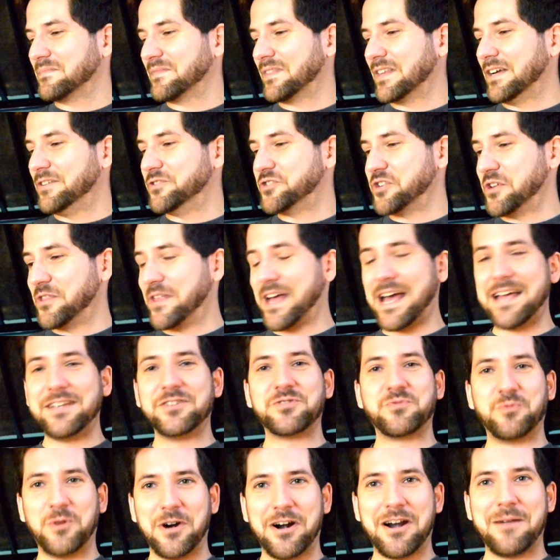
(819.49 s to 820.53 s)
So that
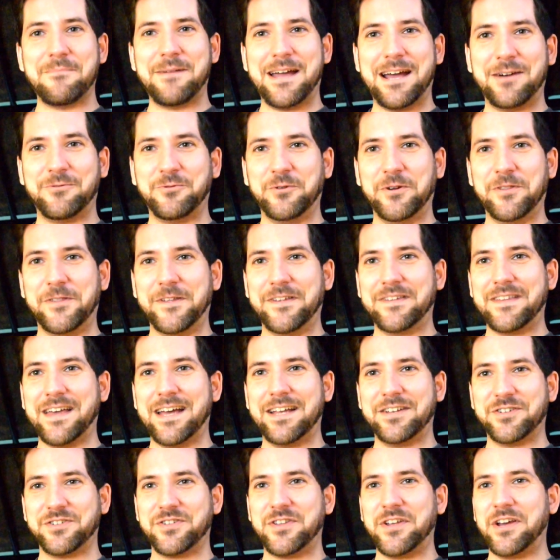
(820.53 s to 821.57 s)
is where I'm at with it.
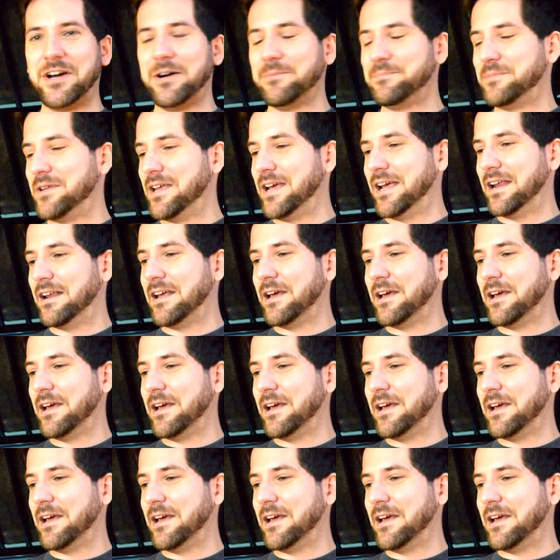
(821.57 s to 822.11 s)
That is the update.